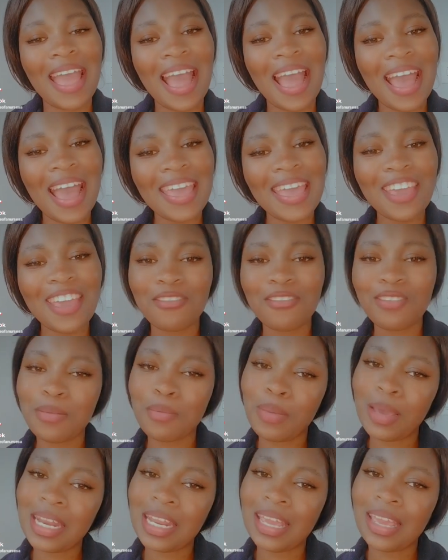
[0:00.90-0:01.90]
Hi
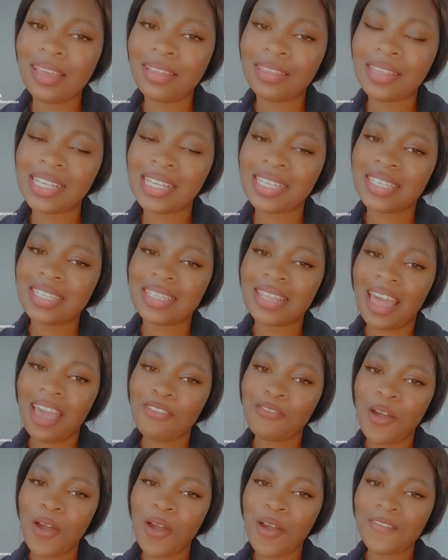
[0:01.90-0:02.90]
everybody, this is
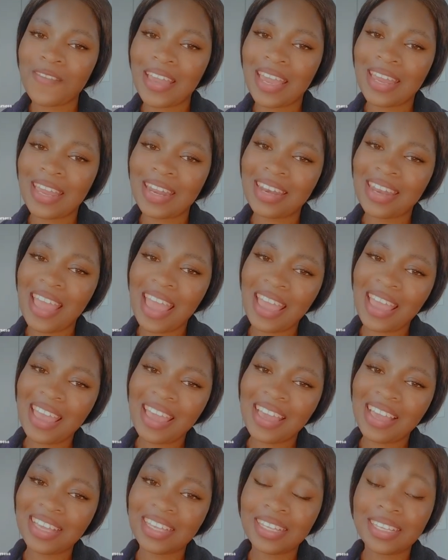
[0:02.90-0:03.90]
Life of a
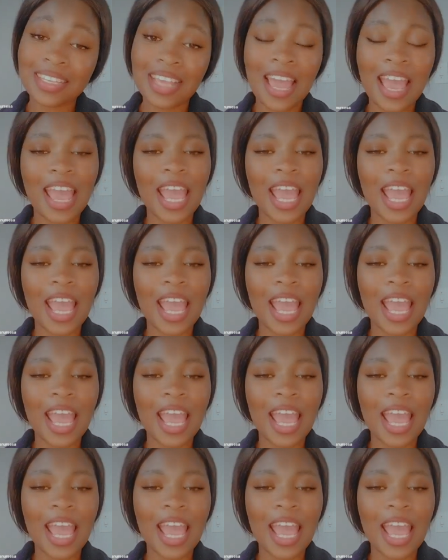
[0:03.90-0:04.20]
Nurse,